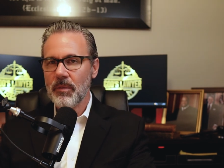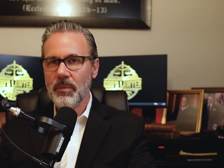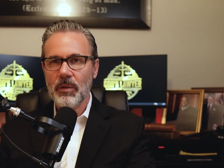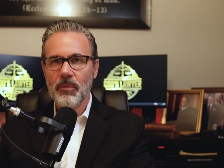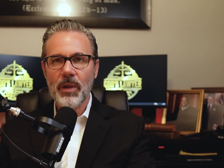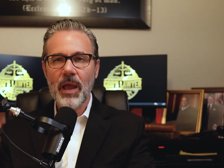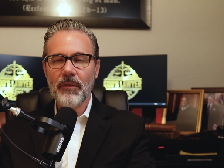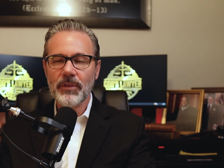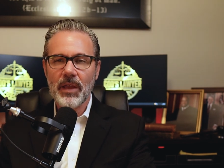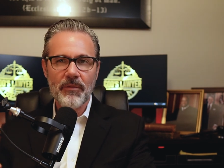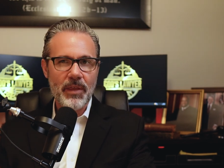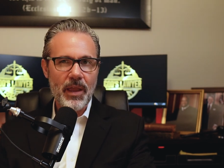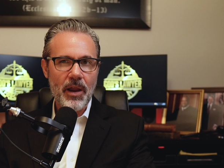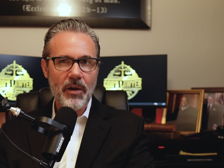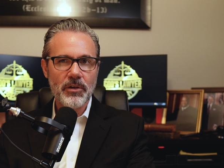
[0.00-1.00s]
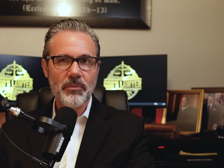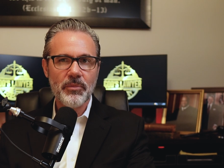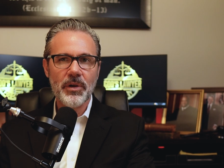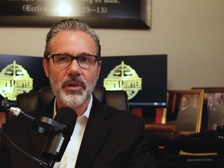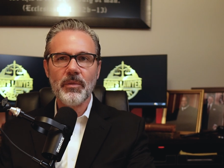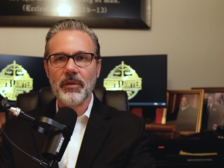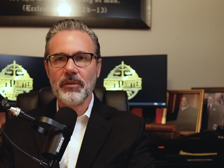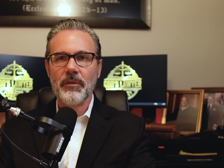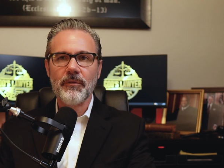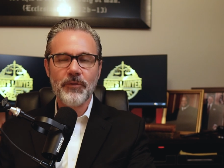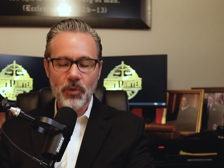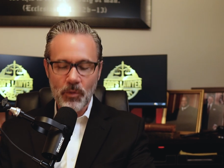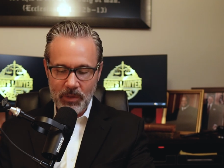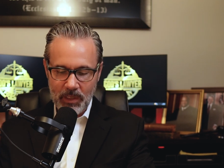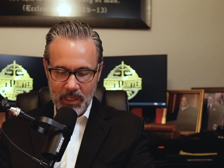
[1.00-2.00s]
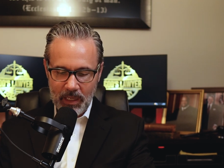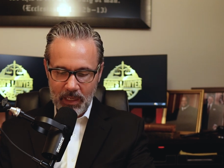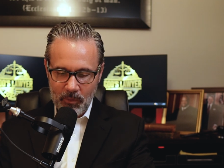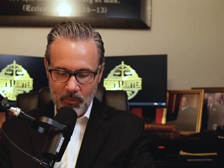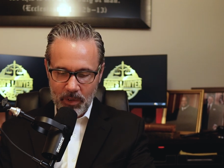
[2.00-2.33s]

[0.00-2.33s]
we have to have the air to breathe, we have to have food to eat.